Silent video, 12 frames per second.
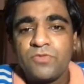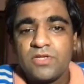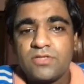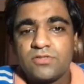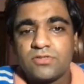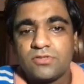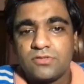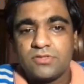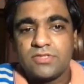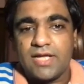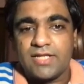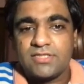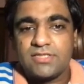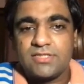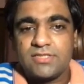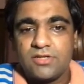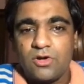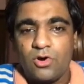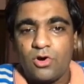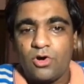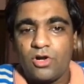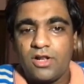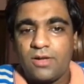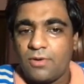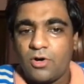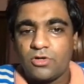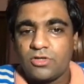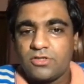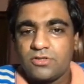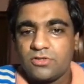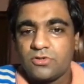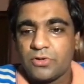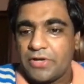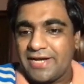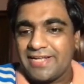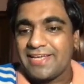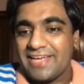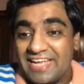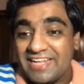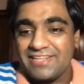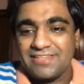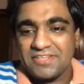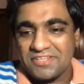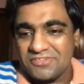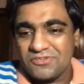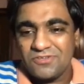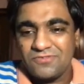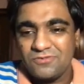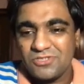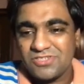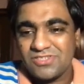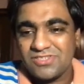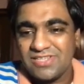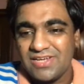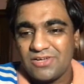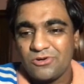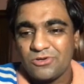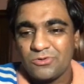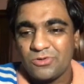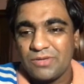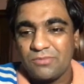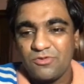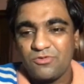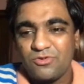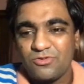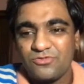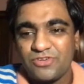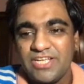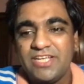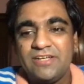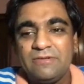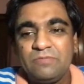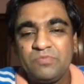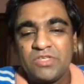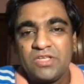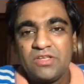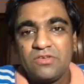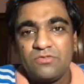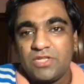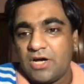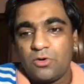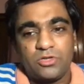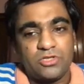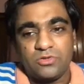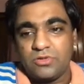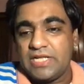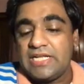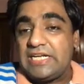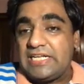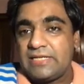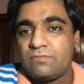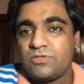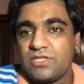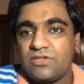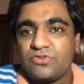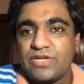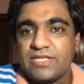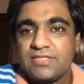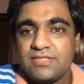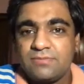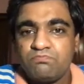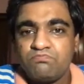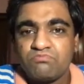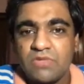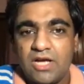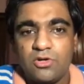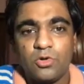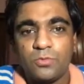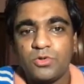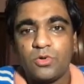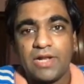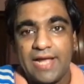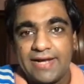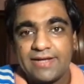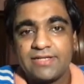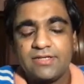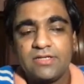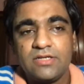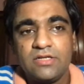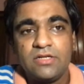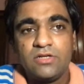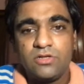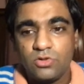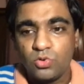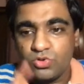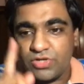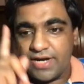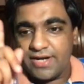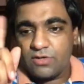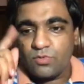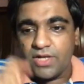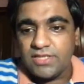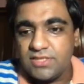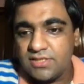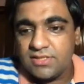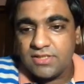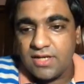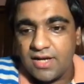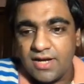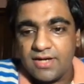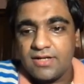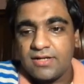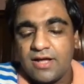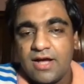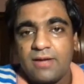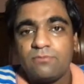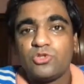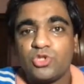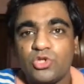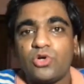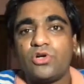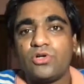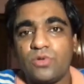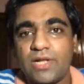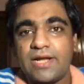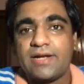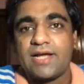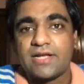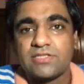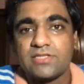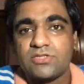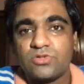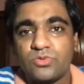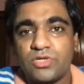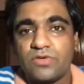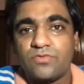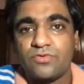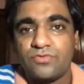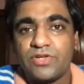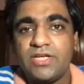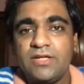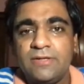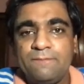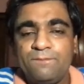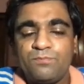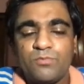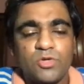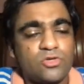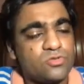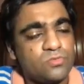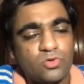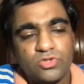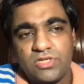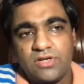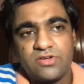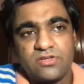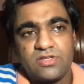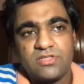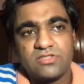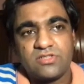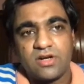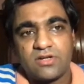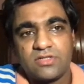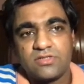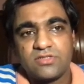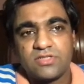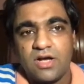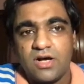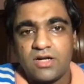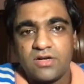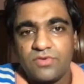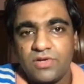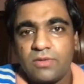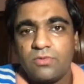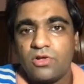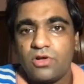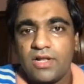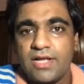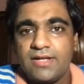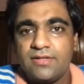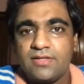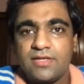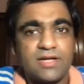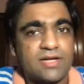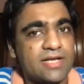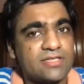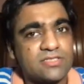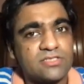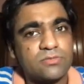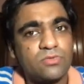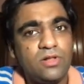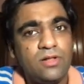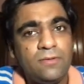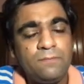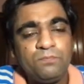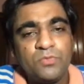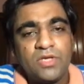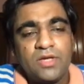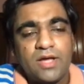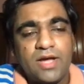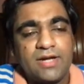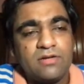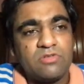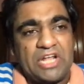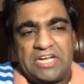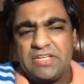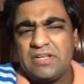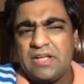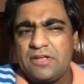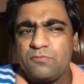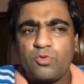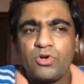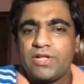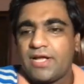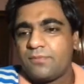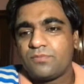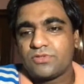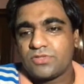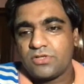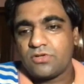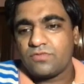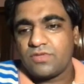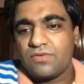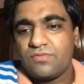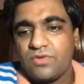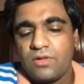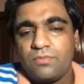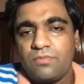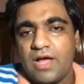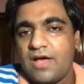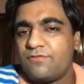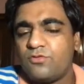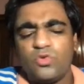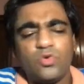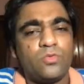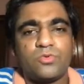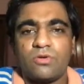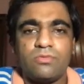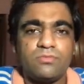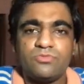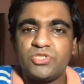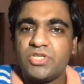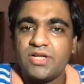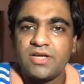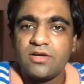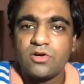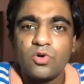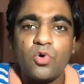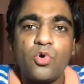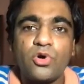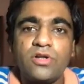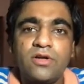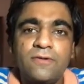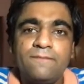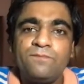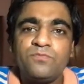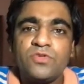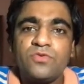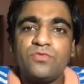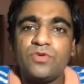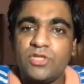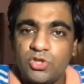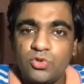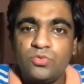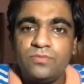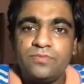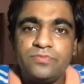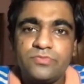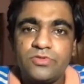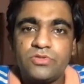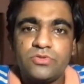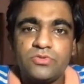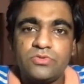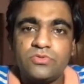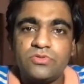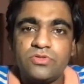So that's all about getting anything which is there on Udemy for free, without any tips and tricks. I hope you liked it. Do try it once, and I'm sure you'll get access to it for free, because most instructors are available online, they are accessible, and 99.9% of them will have no problem sharing a code with you to